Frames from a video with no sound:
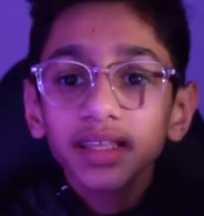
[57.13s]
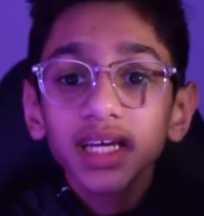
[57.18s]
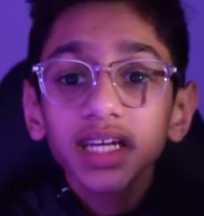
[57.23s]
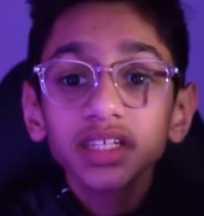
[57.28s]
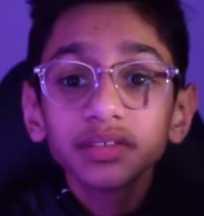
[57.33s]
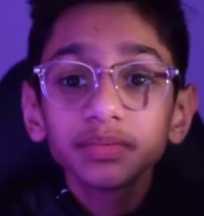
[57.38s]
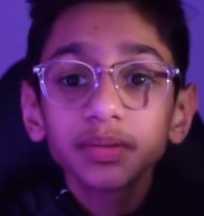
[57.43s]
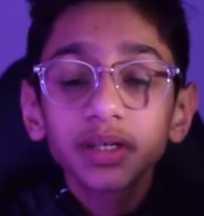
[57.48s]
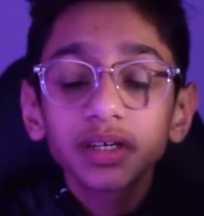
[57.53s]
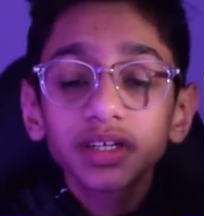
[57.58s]
that
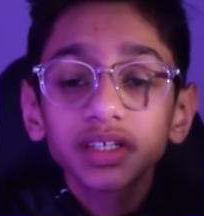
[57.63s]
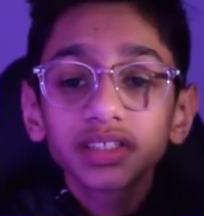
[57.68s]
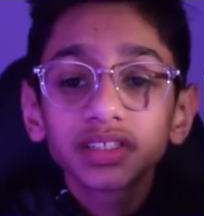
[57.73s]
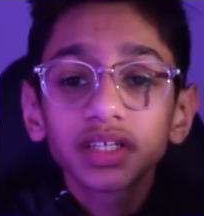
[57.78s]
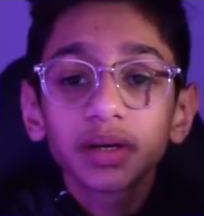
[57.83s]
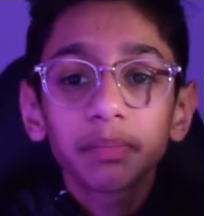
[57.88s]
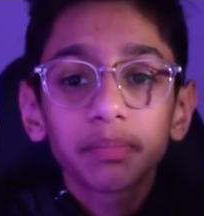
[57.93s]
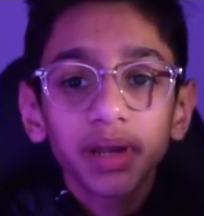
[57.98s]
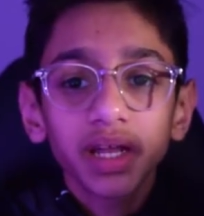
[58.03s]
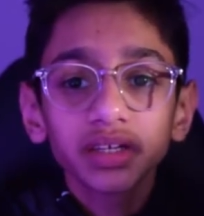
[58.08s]
is because
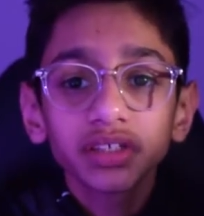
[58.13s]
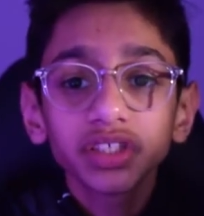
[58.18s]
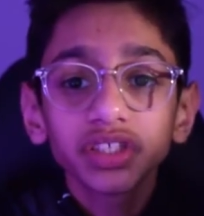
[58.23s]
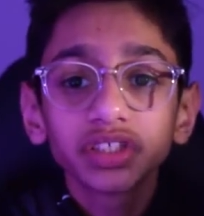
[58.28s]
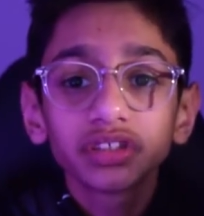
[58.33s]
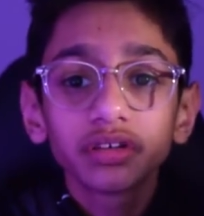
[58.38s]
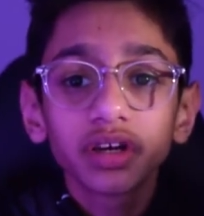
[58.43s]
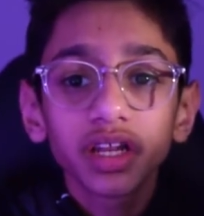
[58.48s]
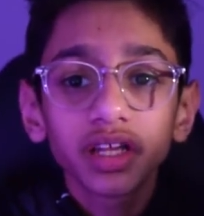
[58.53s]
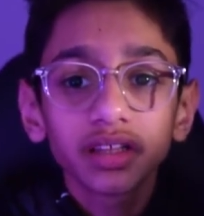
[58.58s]
Blender
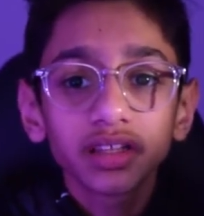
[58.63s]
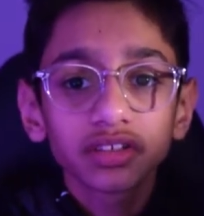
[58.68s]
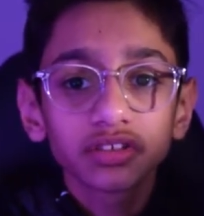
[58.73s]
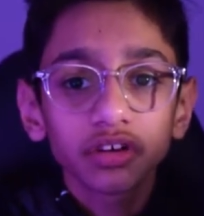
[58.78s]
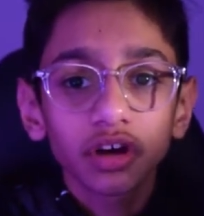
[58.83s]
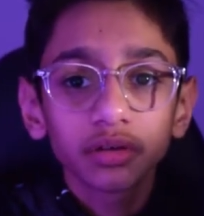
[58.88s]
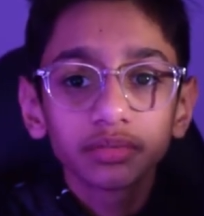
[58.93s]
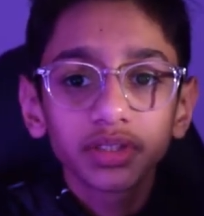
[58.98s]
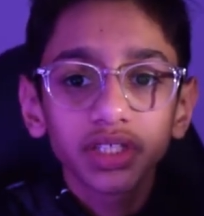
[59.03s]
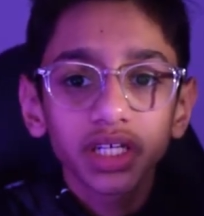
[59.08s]
is treating this
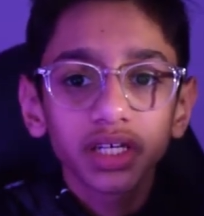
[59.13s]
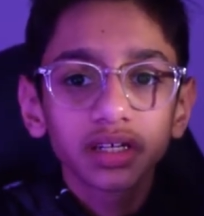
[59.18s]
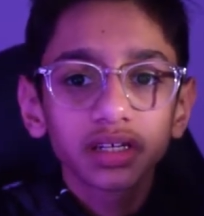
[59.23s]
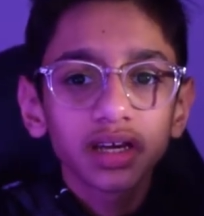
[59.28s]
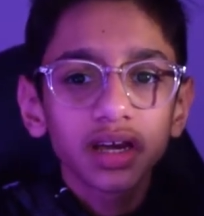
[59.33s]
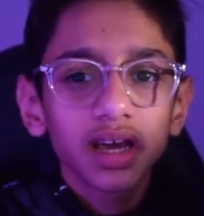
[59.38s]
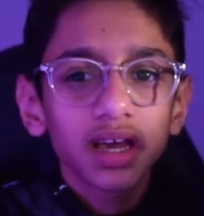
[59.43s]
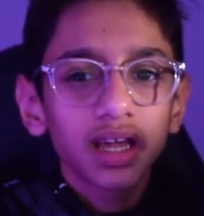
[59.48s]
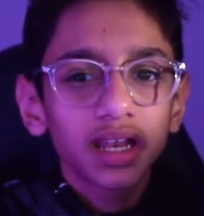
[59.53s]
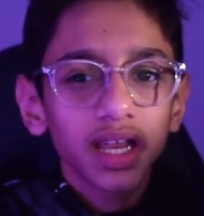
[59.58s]
object
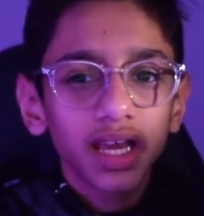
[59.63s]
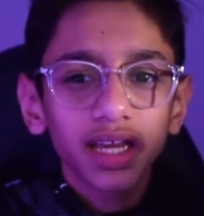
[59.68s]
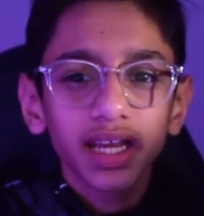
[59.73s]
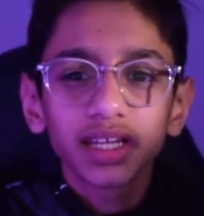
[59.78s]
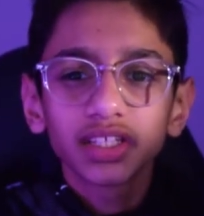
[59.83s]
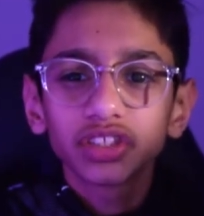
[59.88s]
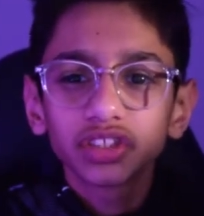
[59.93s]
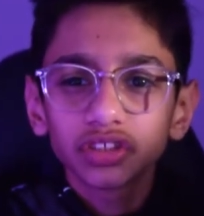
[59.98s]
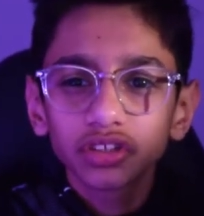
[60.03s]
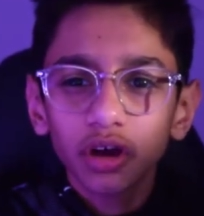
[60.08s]
like a
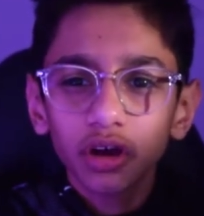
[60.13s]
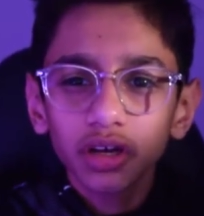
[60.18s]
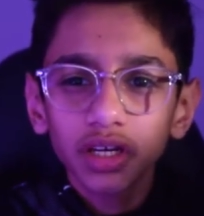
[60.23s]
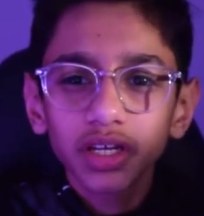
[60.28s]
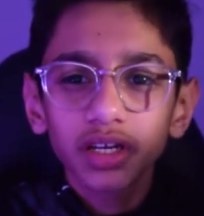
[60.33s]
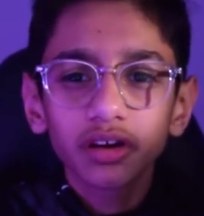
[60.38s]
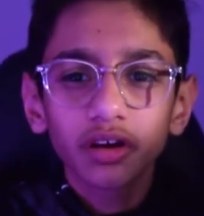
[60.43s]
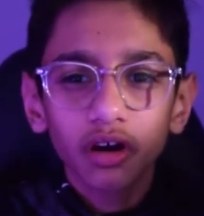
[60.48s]
solid